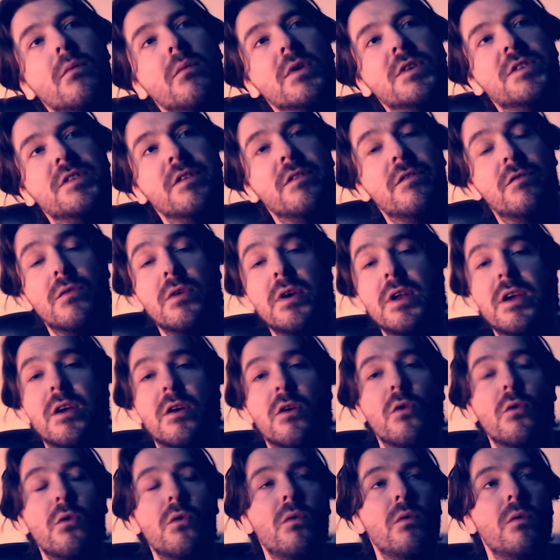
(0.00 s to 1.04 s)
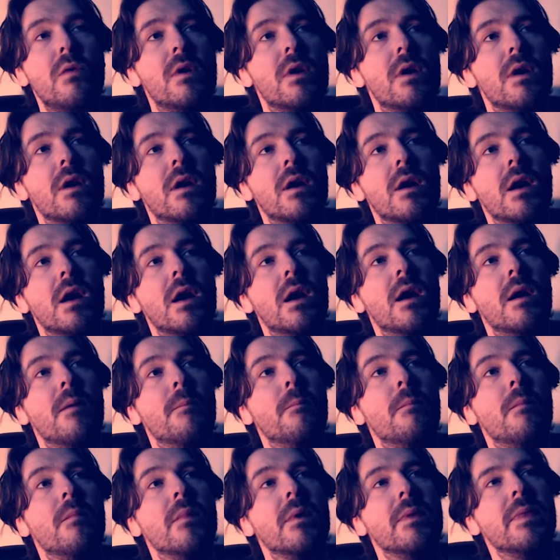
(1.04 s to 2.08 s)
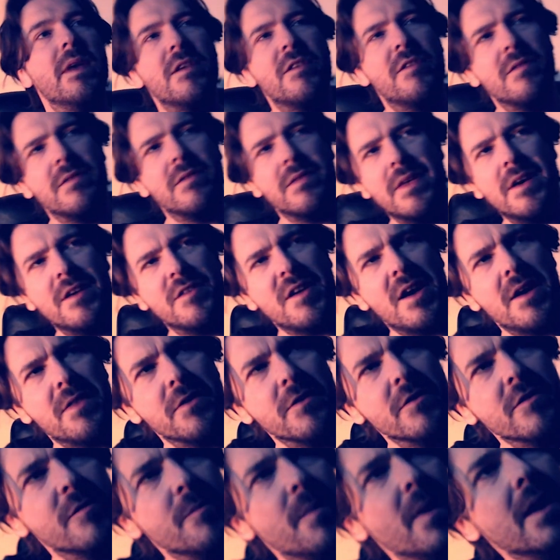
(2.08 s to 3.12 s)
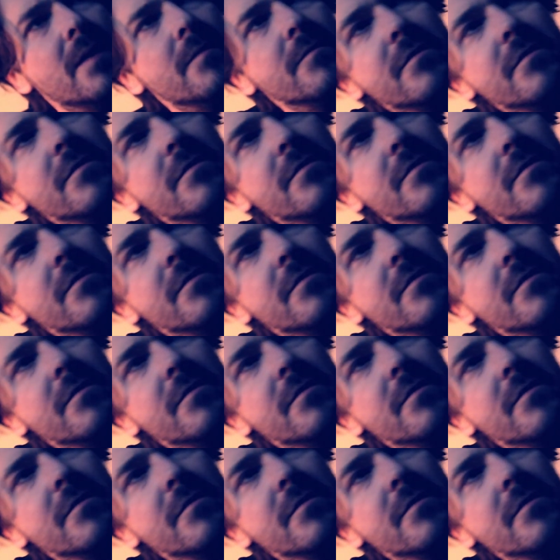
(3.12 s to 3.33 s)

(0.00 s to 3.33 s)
which is really cool. There's others, but